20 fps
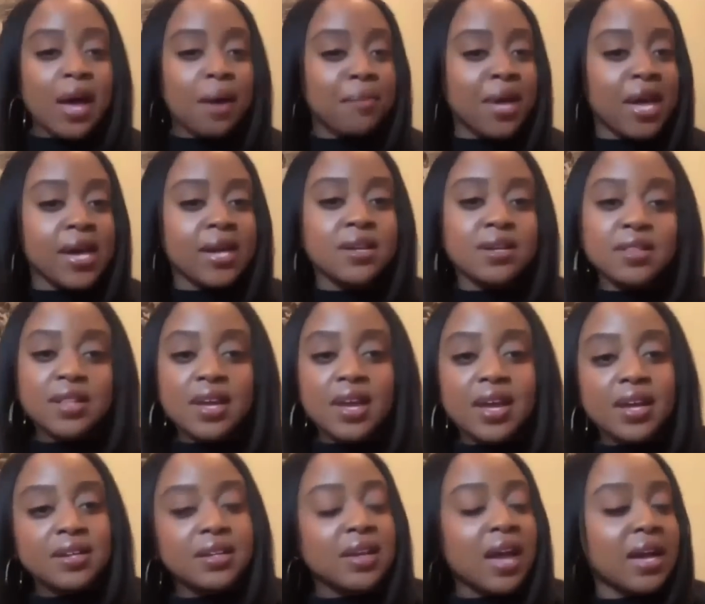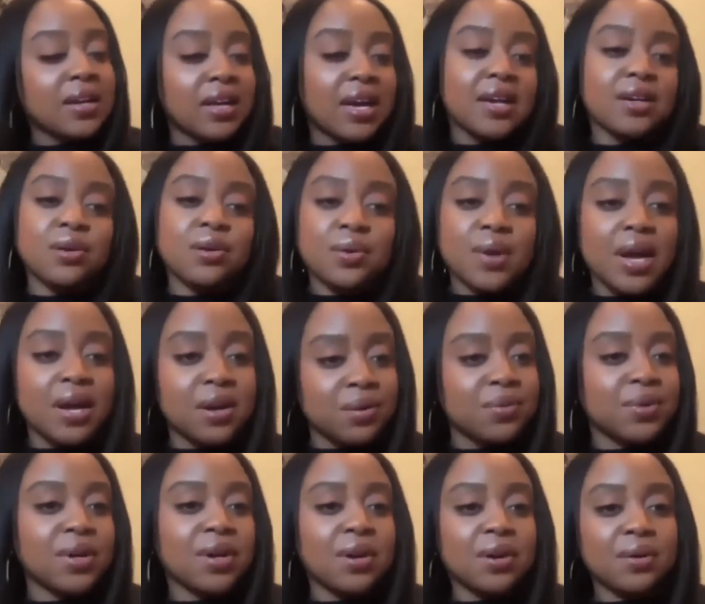not mad at that. There's a positive
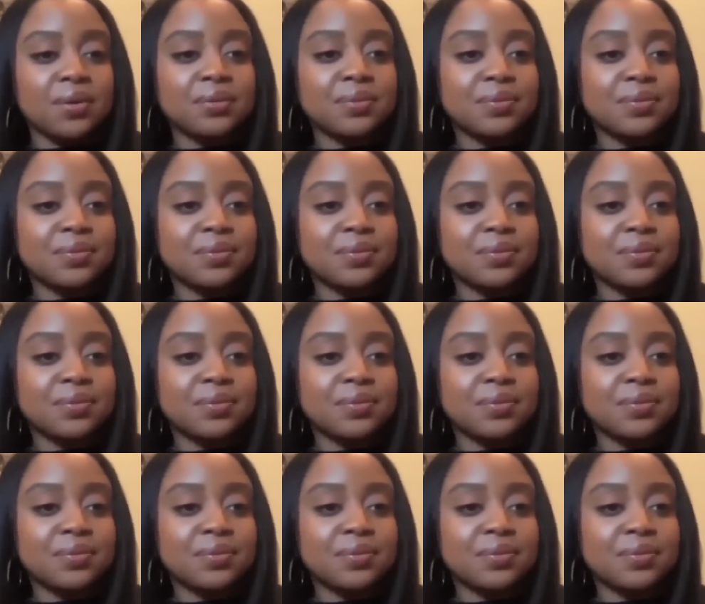in it.